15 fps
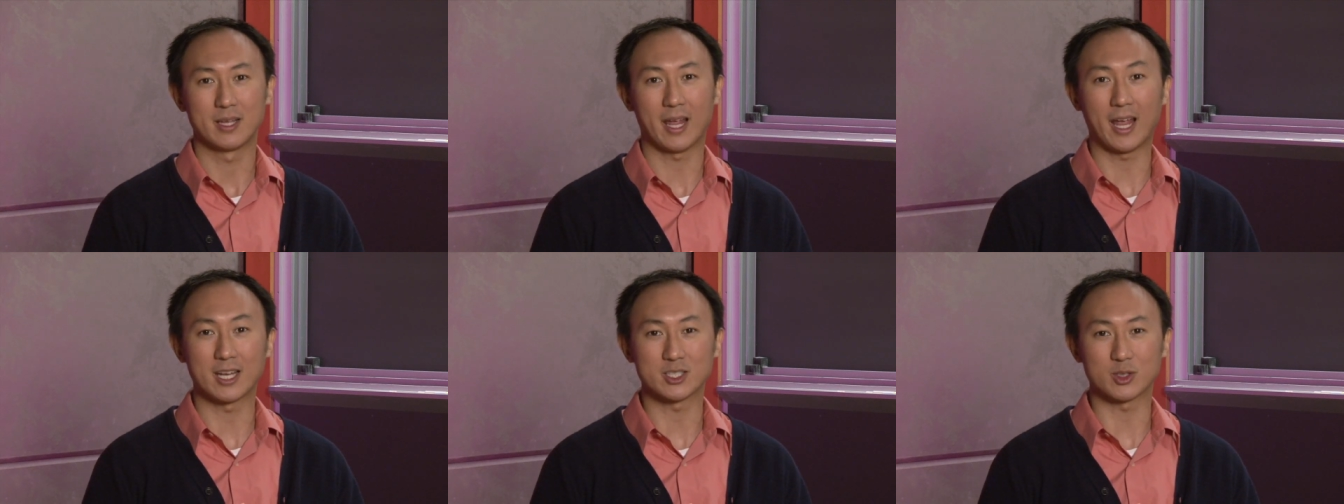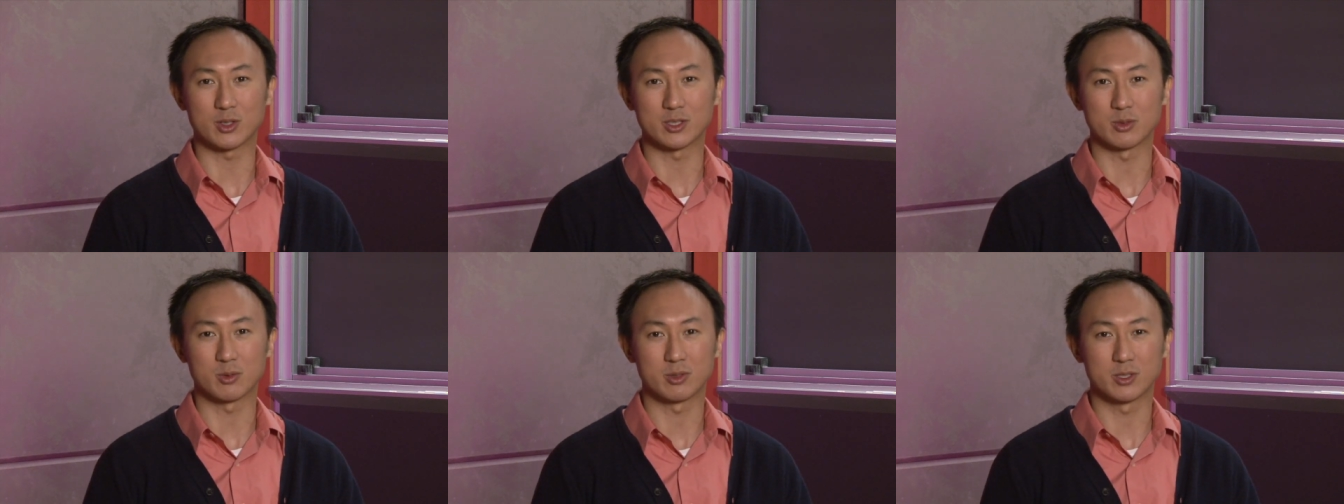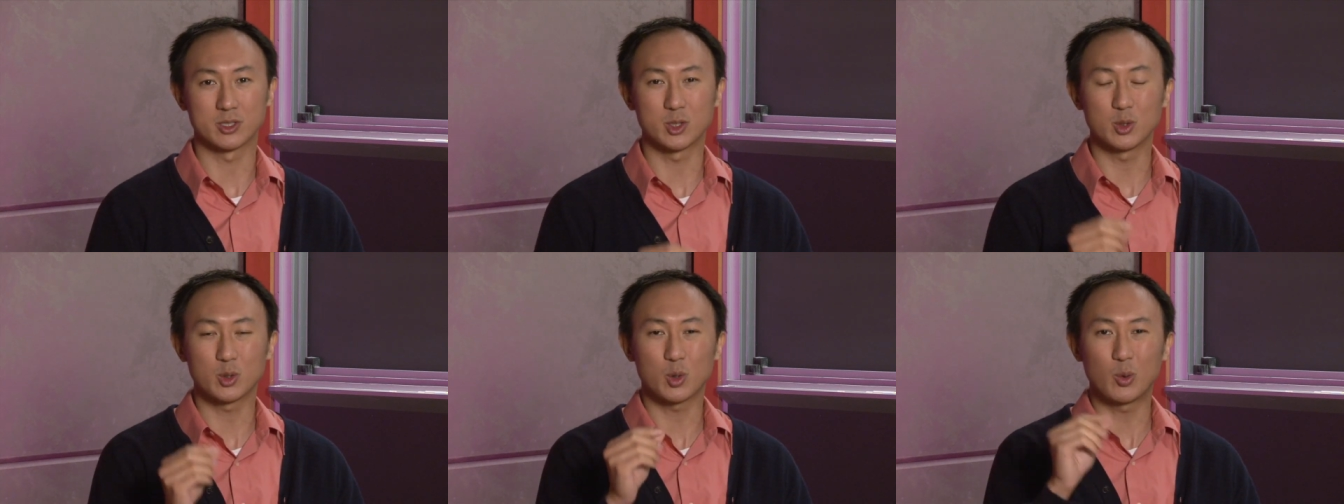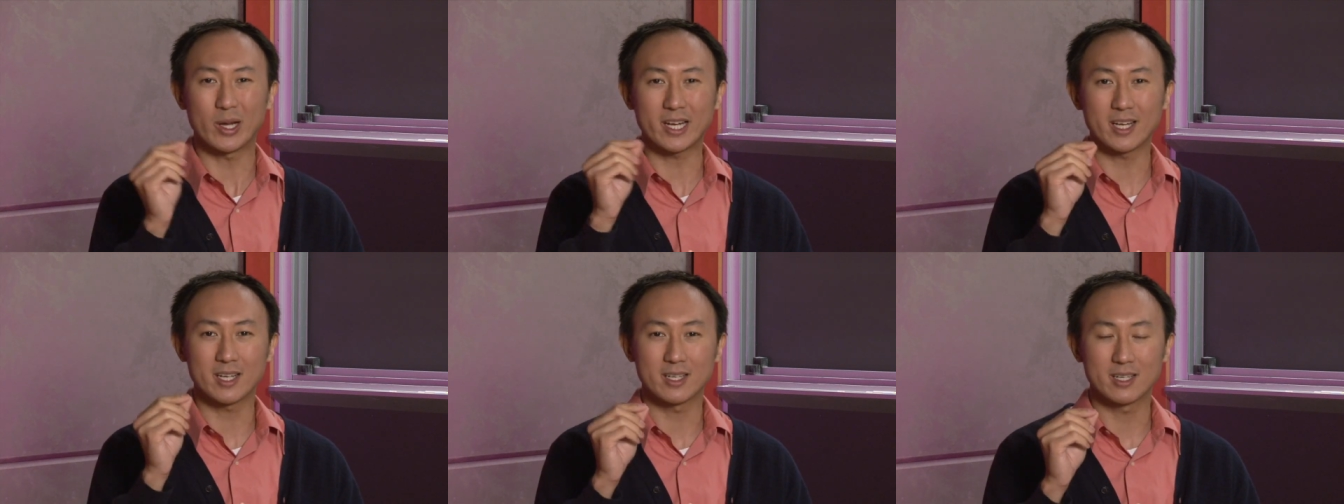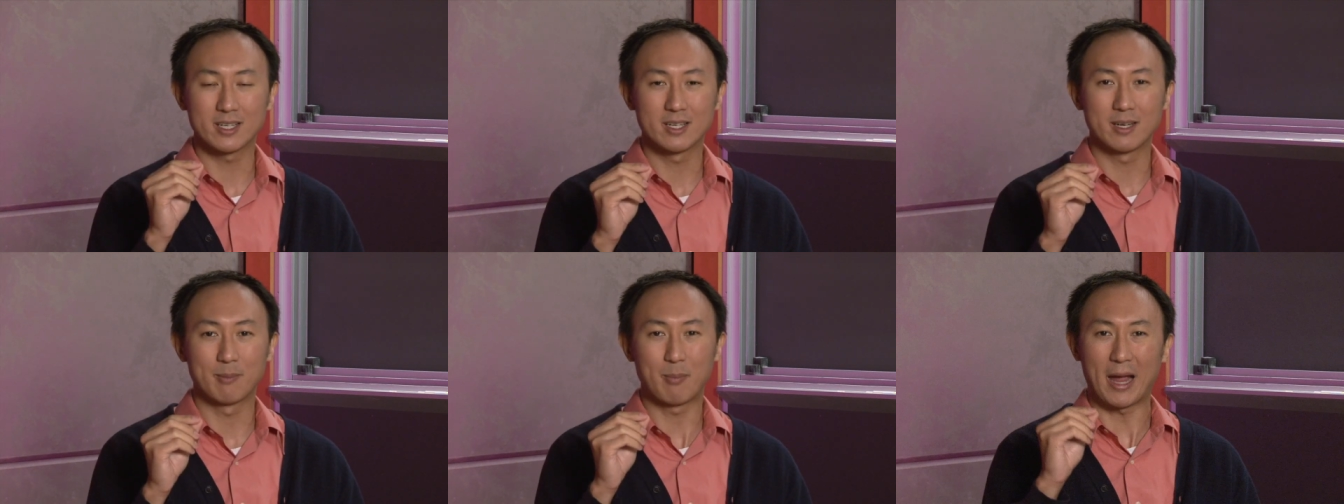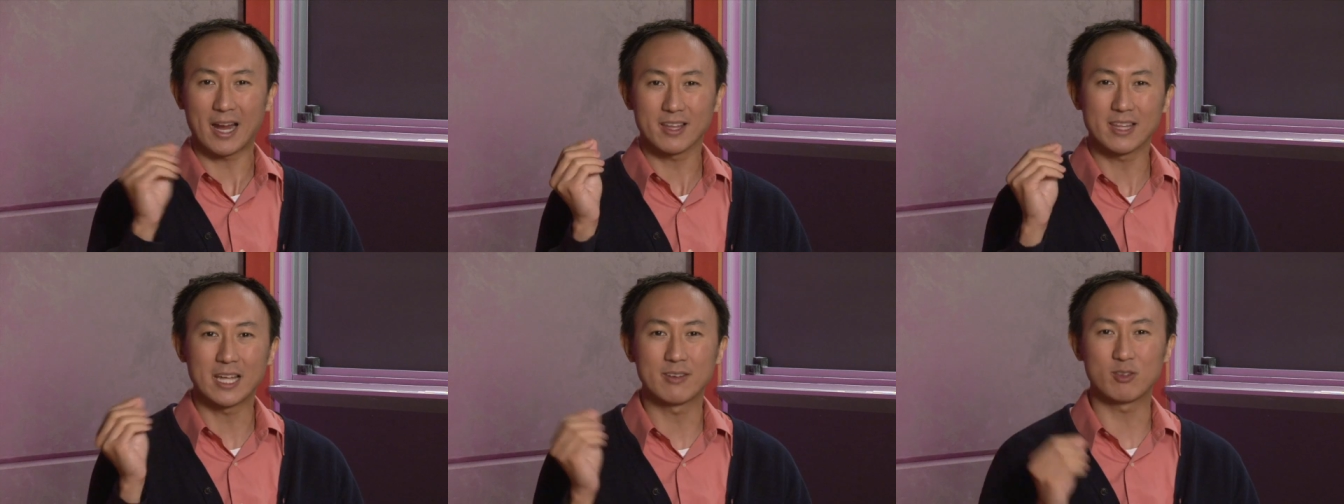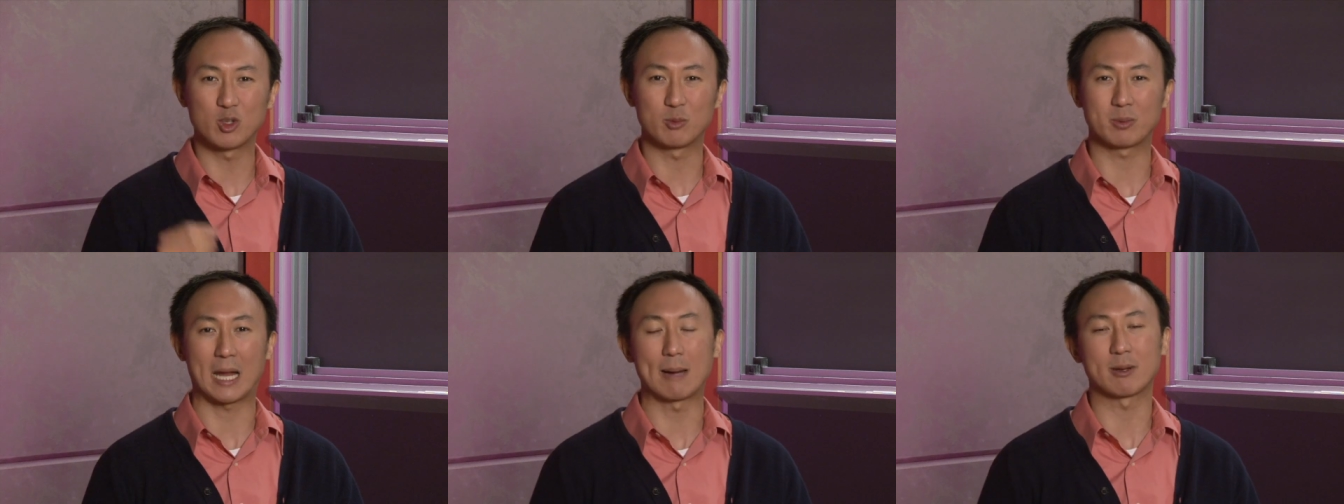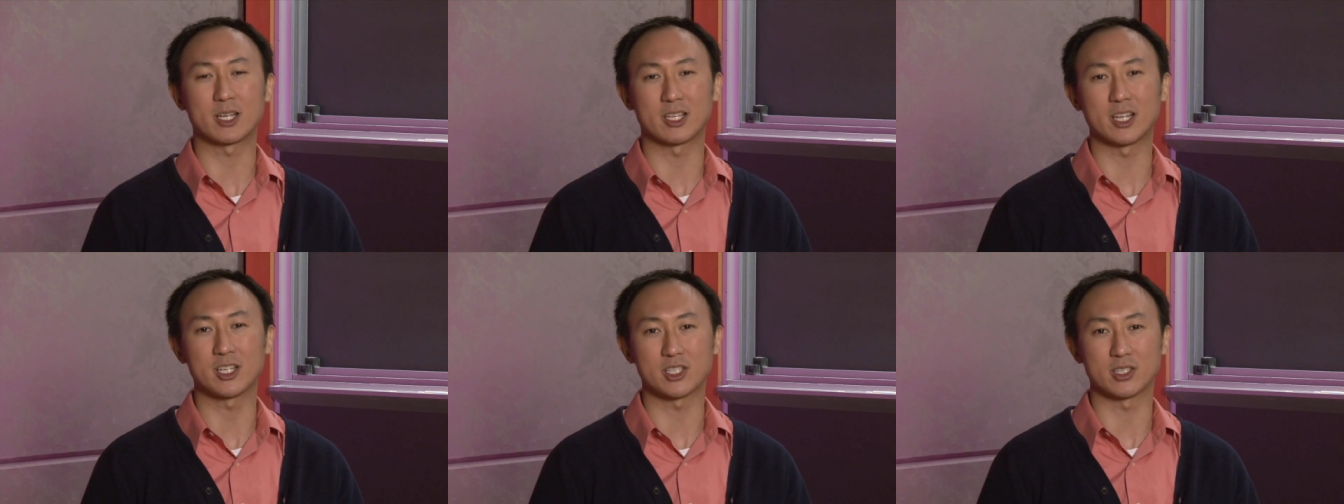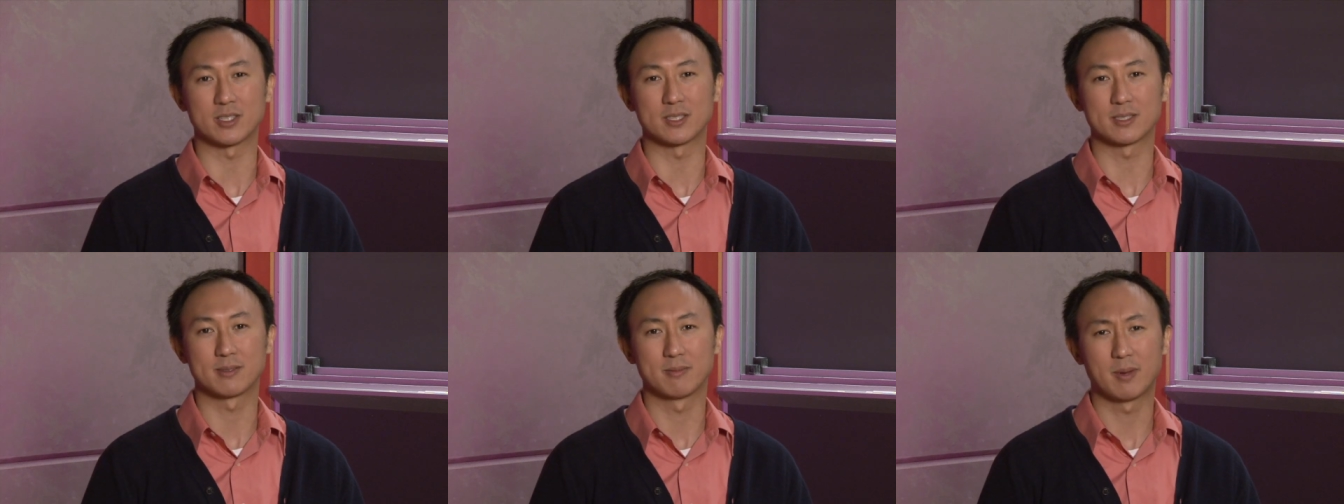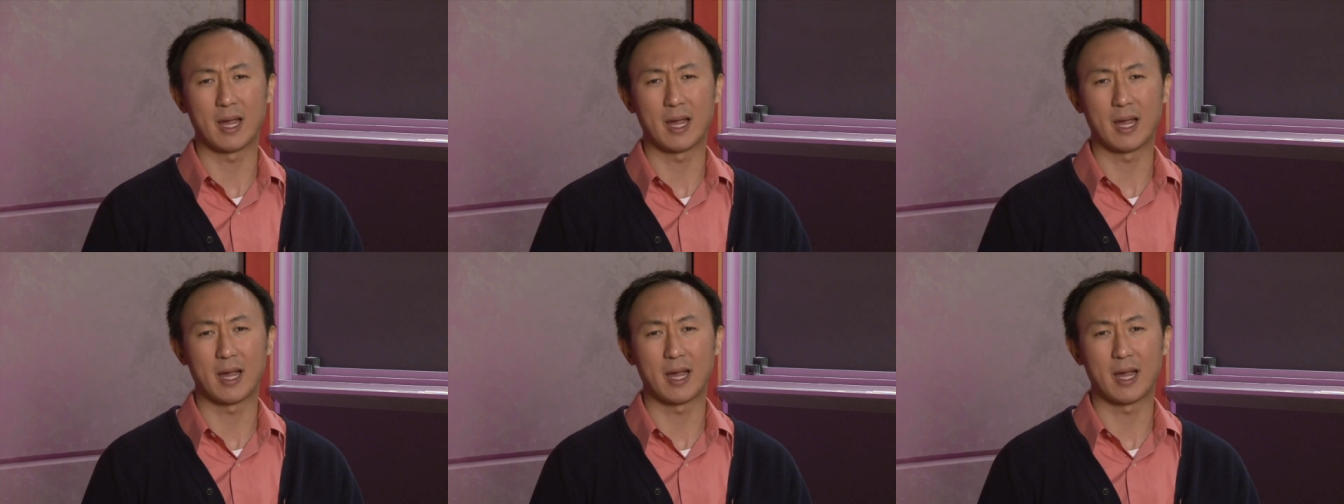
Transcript: answers, do quick back of the envelope calculations.